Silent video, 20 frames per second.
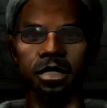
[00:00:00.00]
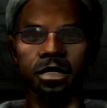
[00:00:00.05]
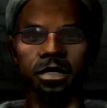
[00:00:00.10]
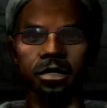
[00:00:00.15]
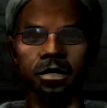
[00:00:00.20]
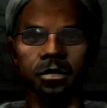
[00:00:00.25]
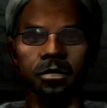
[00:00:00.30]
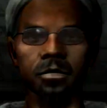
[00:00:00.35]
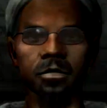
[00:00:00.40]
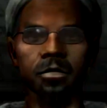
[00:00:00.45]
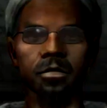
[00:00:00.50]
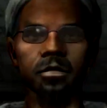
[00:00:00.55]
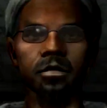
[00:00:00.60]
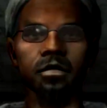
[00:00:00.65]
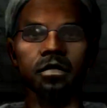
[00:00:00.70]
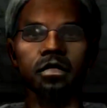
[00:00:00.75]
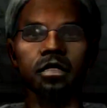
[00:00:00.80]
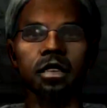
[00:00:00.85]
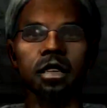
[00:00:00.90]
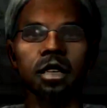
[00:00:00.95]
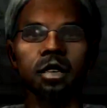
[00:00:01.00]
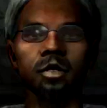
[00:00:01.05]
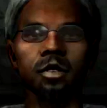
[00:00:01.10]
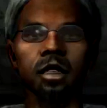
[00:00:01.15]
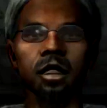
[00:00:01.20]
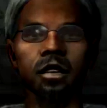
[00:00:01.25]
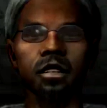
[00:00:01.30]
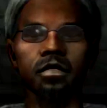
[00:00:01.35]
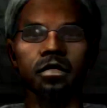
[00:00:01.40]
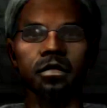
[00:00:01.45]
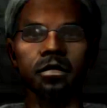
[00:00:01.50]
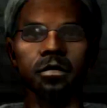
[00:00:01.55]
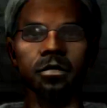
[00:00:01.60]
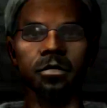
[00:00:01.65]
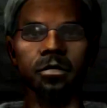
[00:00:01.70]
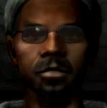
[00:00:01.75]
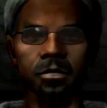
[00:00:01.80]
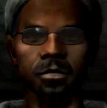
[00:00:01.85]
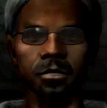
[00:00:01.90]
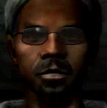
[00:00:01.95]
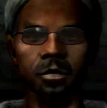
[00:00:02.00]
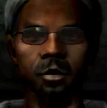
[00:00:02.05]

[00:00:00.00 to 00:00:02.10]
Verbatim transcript: sexy and all, but I'd rather.